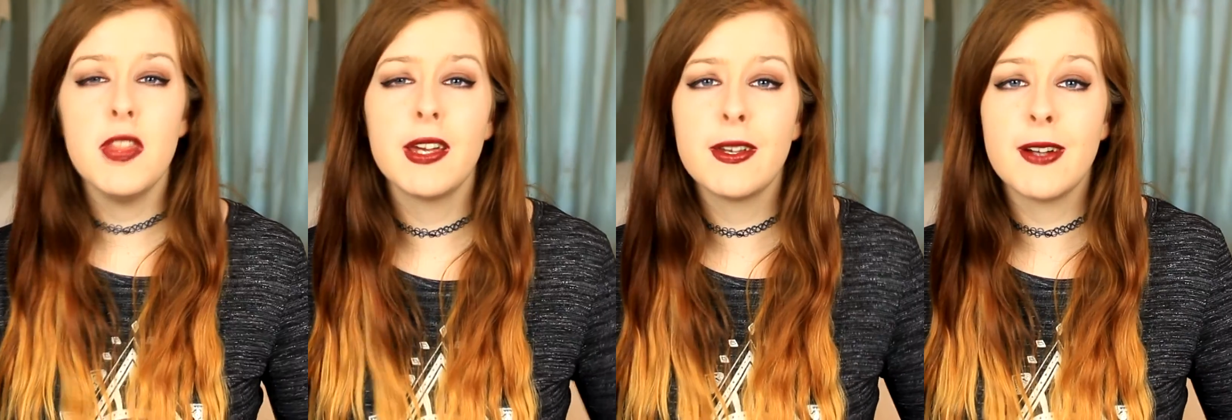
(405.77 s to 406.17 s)

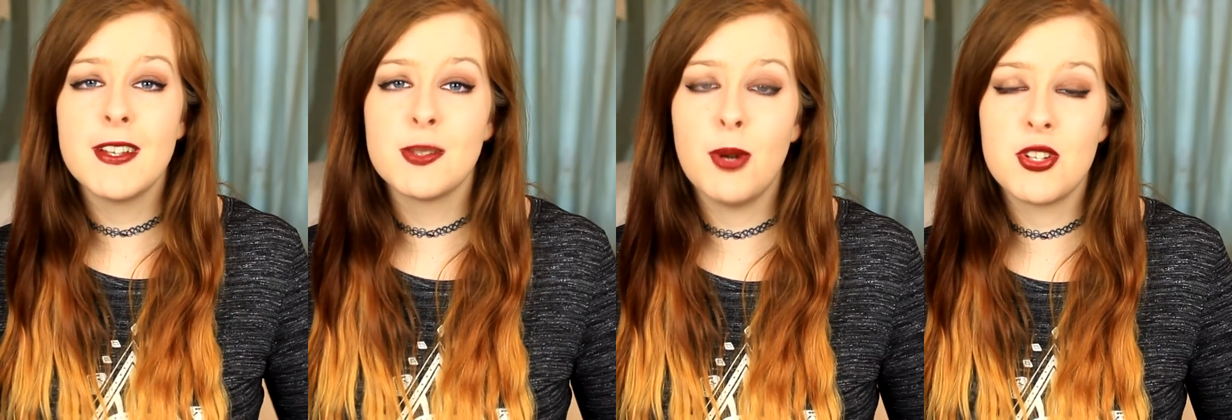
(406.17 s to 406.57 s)
Thank you
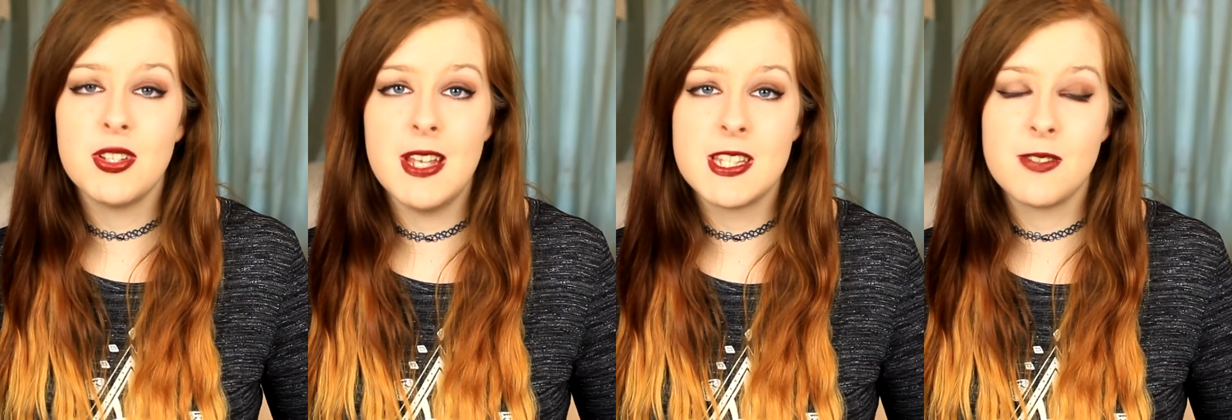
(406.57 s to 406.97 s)
guys for
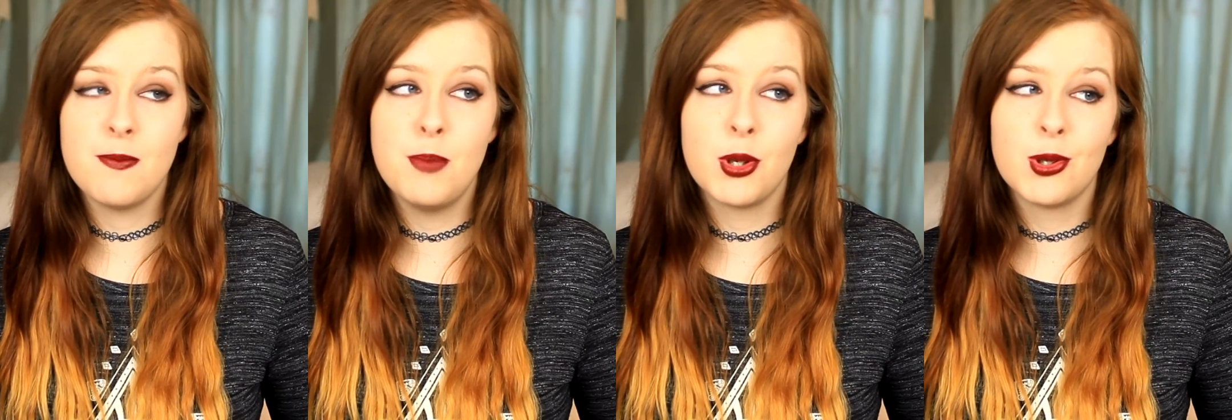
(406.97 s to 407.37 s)
watching this
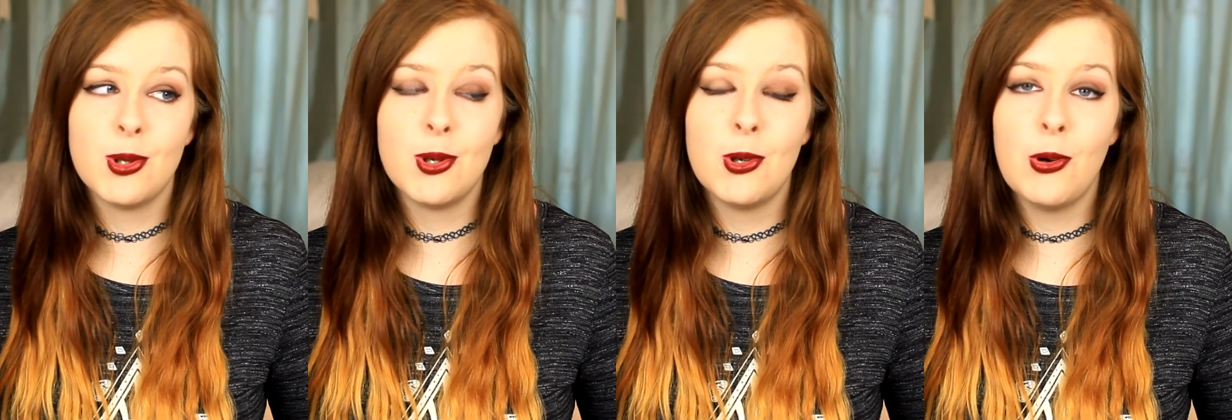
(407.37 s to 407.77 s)
book
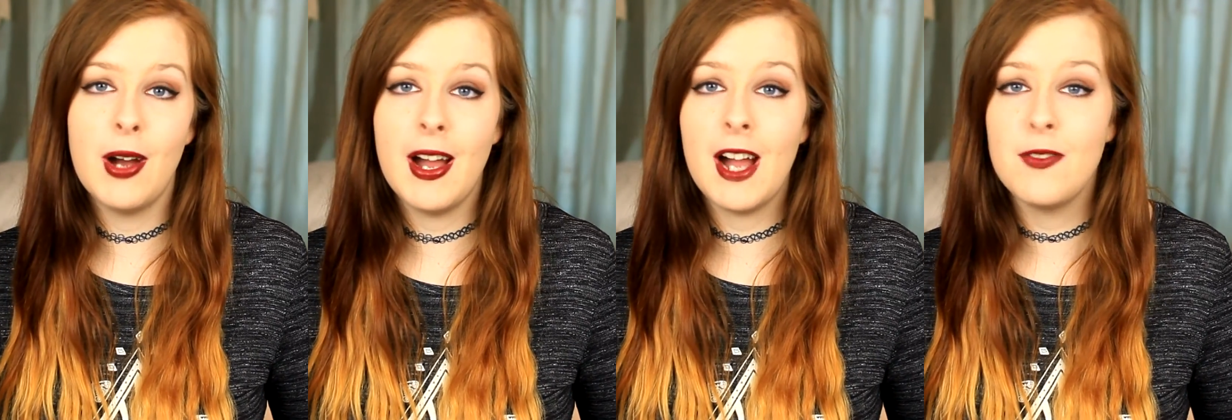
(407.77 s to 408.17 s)

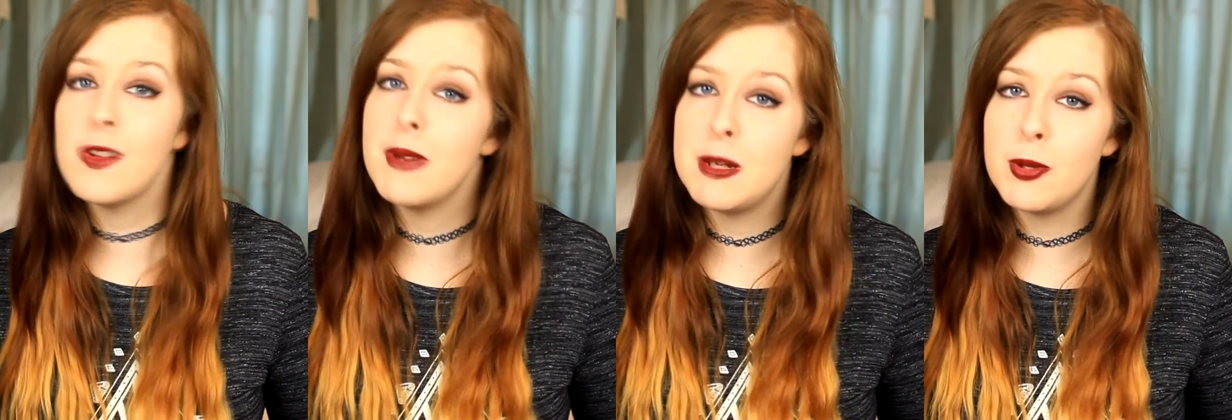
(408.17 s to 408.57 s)
haul. I've
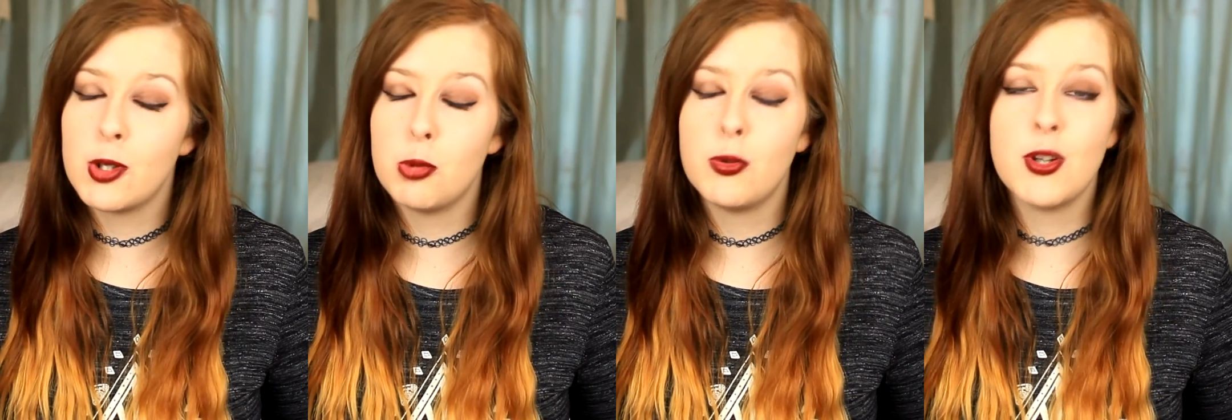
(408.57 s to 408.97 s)
never made a book
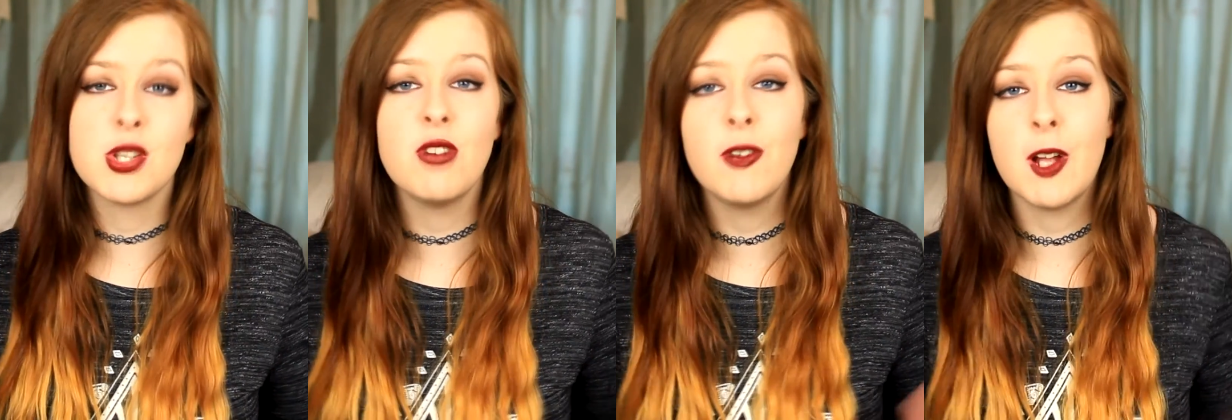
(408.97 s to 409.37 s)
haul before,
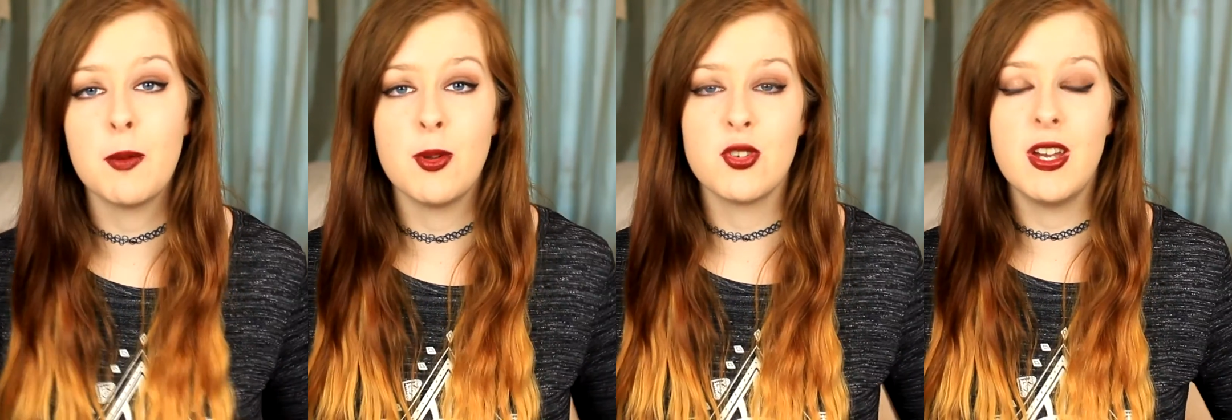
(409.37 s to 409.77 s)
so I really
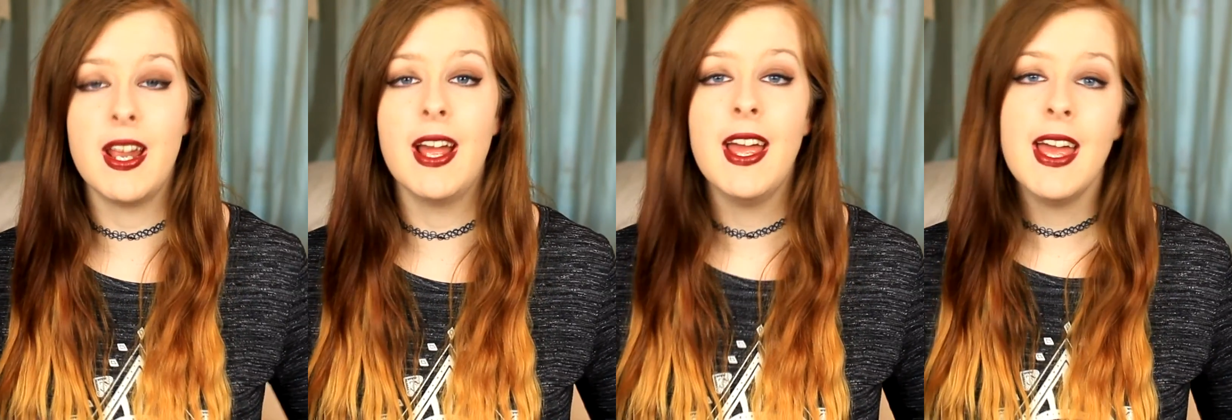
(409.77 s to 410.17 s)
hope you enjoyed
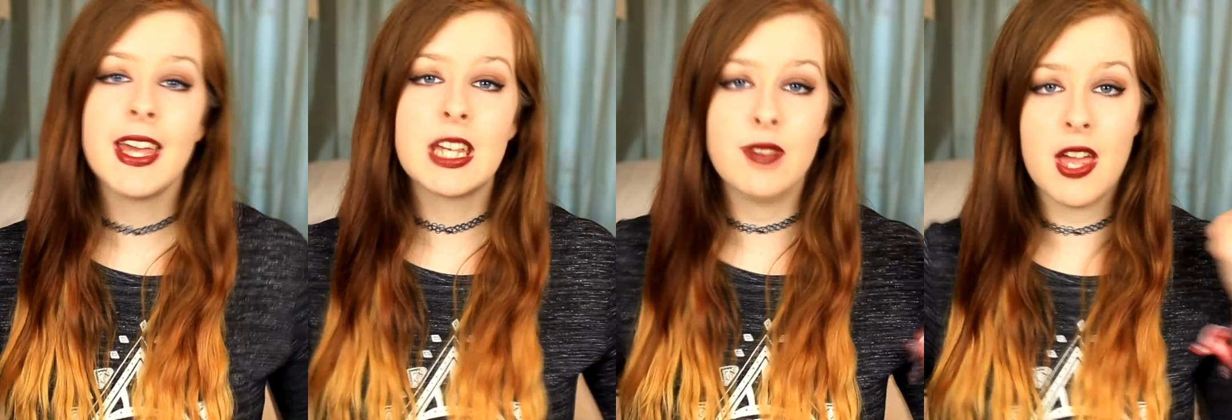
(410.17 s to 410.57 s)
it.
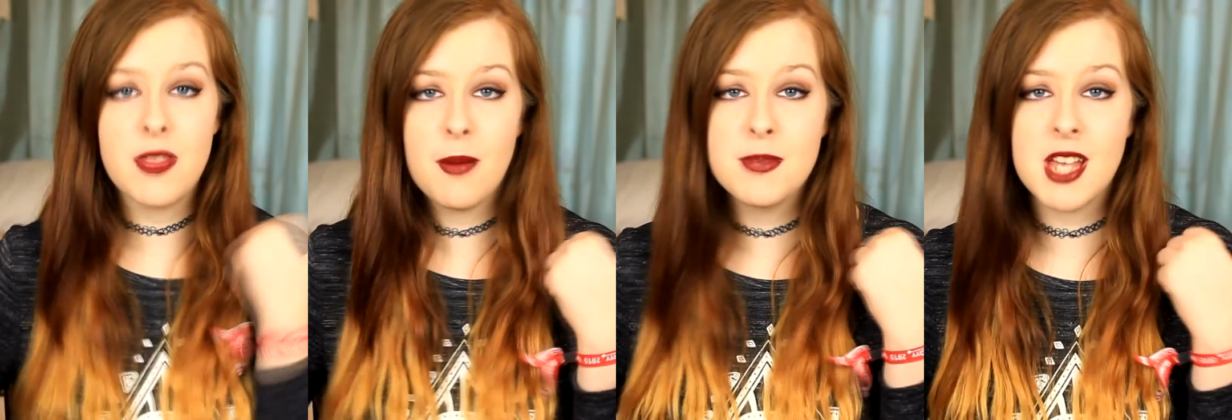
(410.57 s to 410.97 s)
Give it a
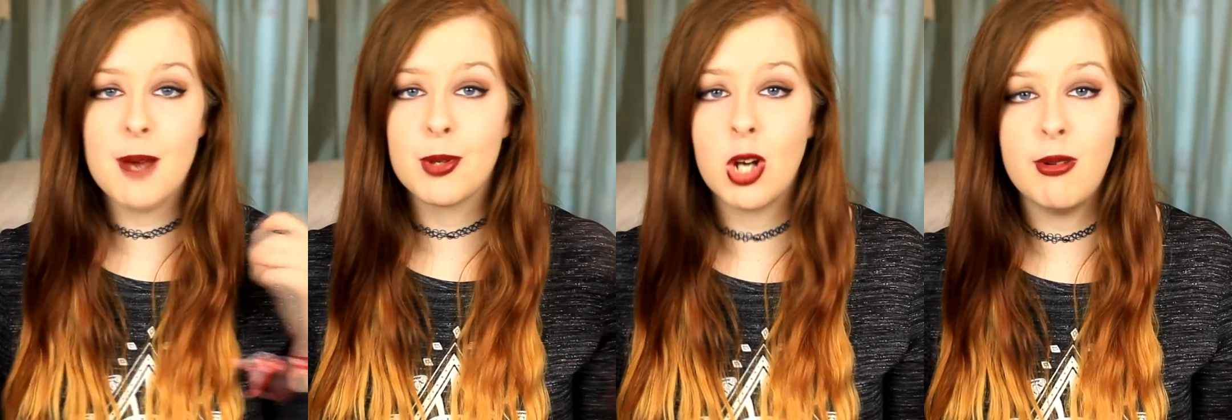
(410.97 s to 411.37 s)
thumbs
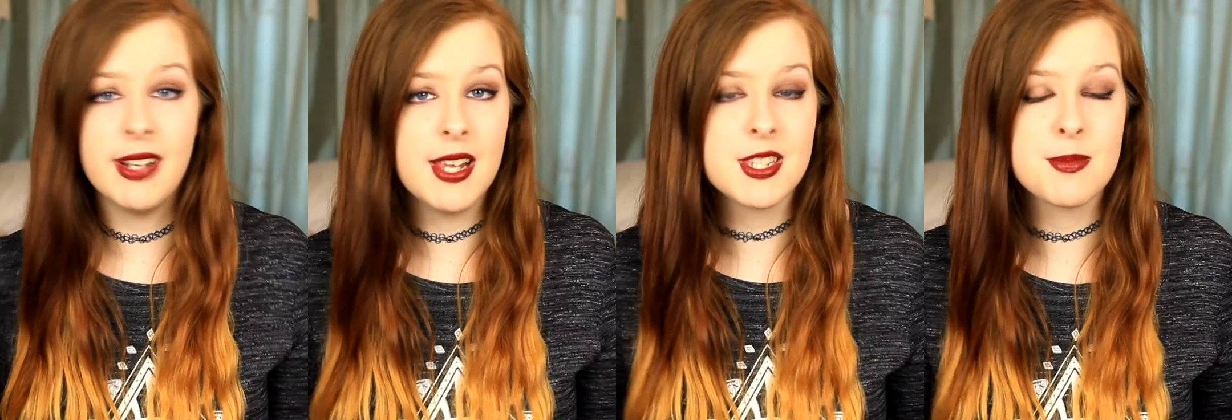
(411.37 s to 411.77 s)
up,
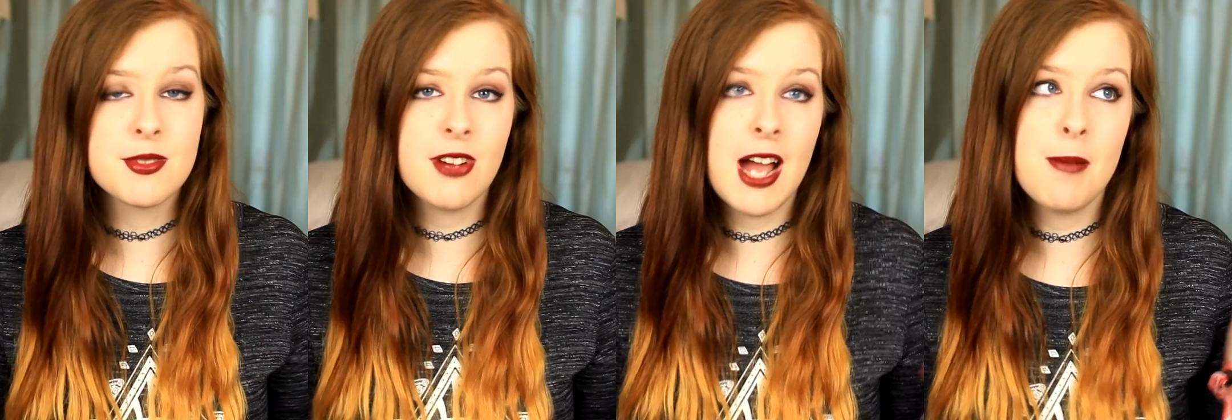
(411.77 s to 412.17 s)
comment and
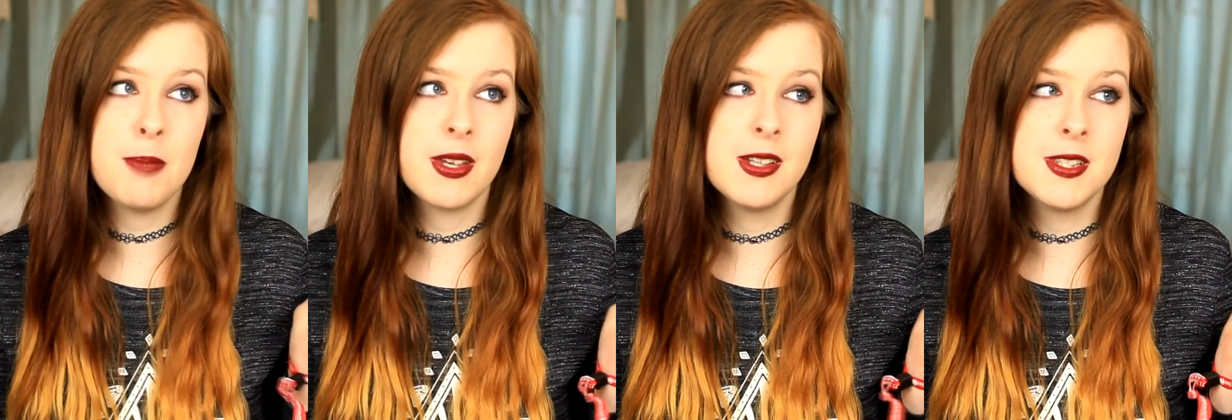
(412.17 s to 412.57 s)
subscribe
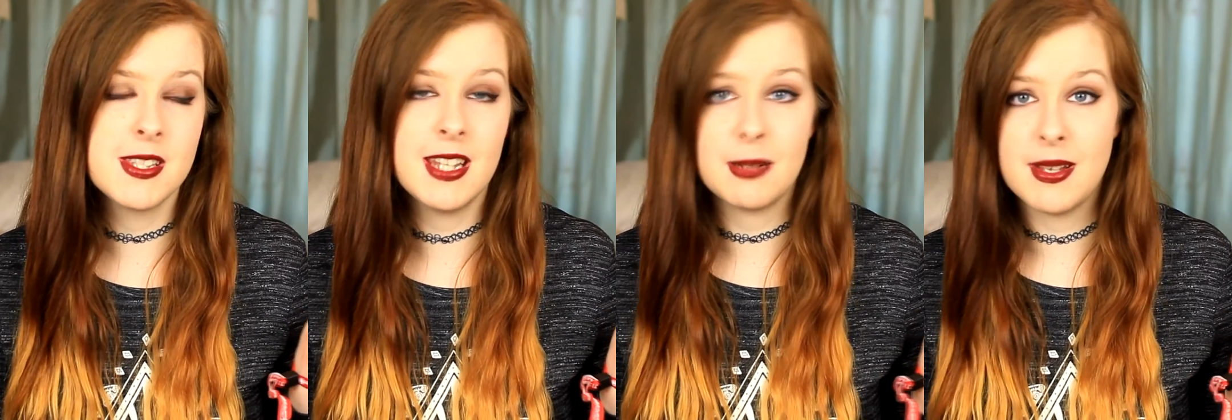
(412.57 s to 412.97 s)
because this
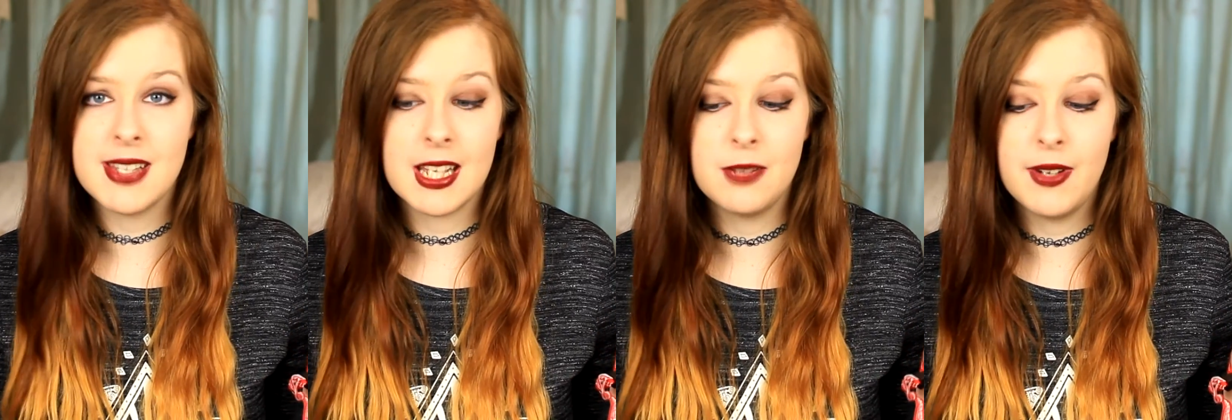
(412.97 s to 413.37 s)
is like my
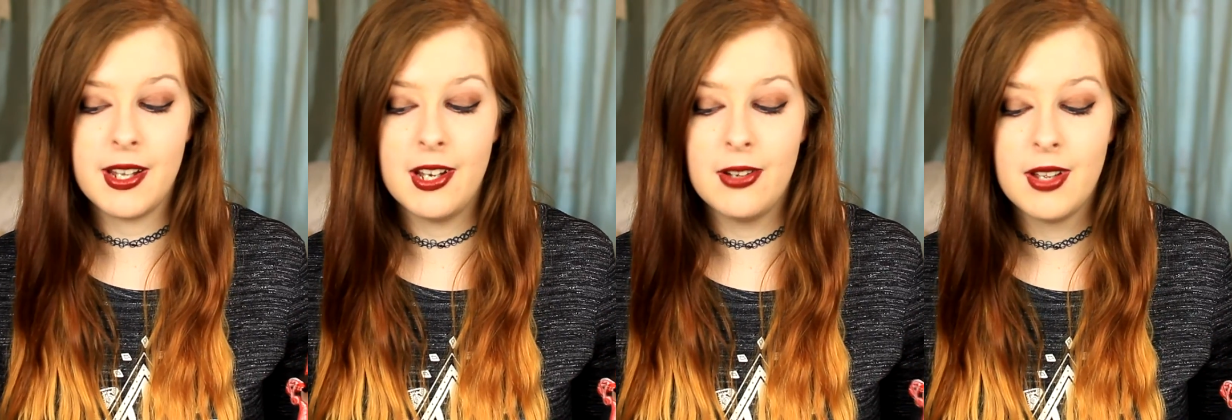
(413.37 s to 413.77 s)
second
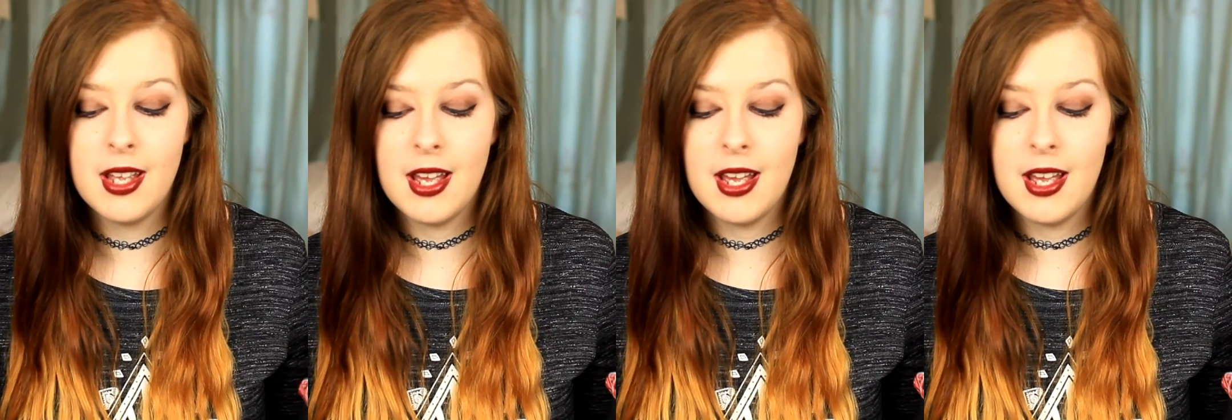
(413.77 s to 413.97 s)
video.